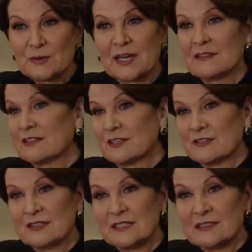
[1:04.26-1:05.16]
right
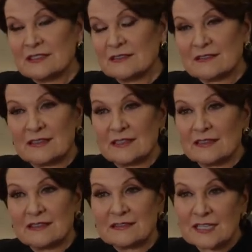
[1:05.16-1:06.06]
there
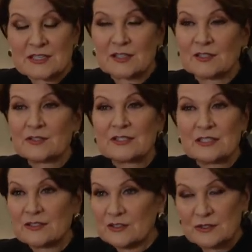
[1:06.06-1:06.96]
in Tuscaloosa
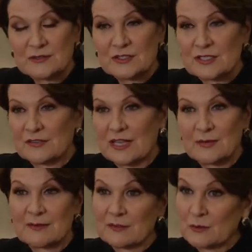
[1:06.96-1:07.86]
near the University of
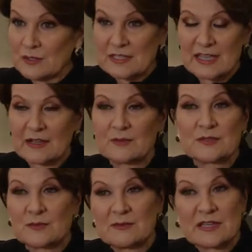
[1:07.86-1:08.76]
Alabama, of course, that
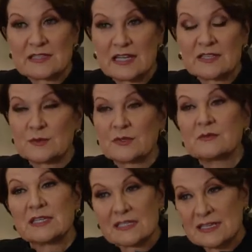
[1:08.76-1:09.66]
was where my sights were
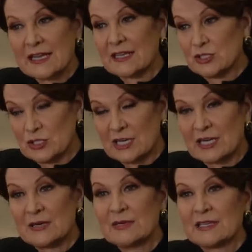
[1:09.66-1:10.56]
because I had a
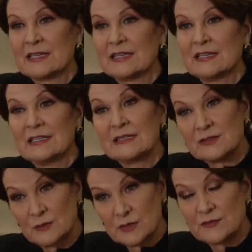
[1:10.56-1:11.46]
job and I needed
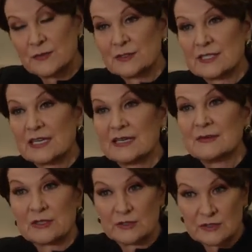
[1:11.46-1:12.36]
to work full-time and go to